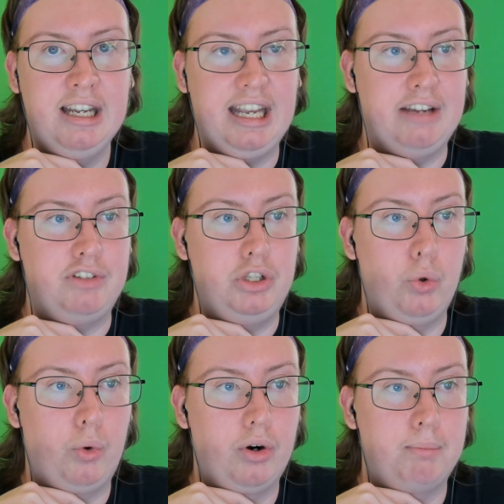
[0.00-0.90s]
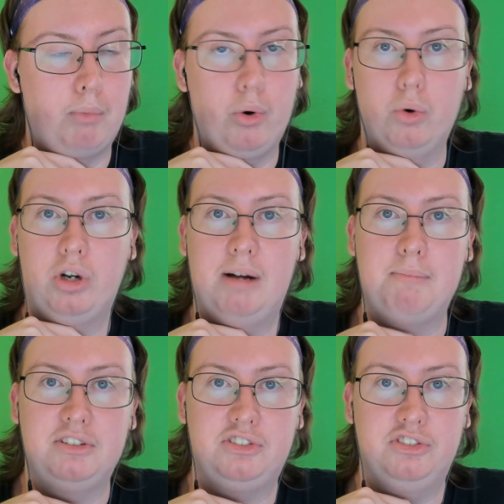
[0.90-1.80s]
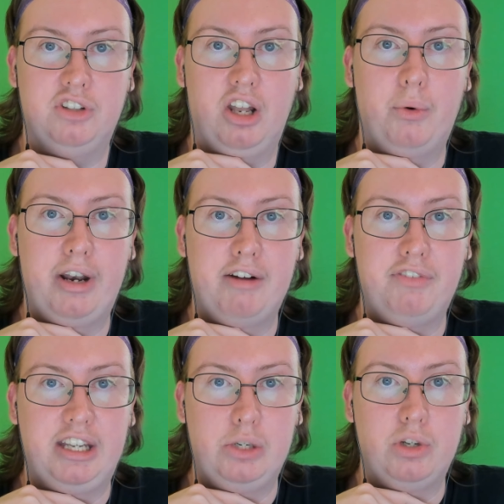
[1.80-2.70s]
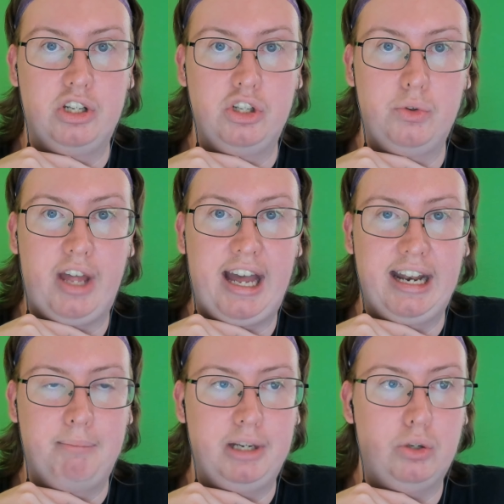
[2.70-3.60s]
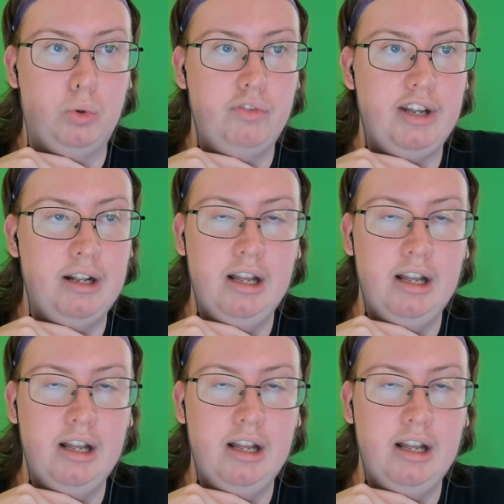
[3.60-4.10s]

If your moral compass is low enough that you can do that and be cool with it,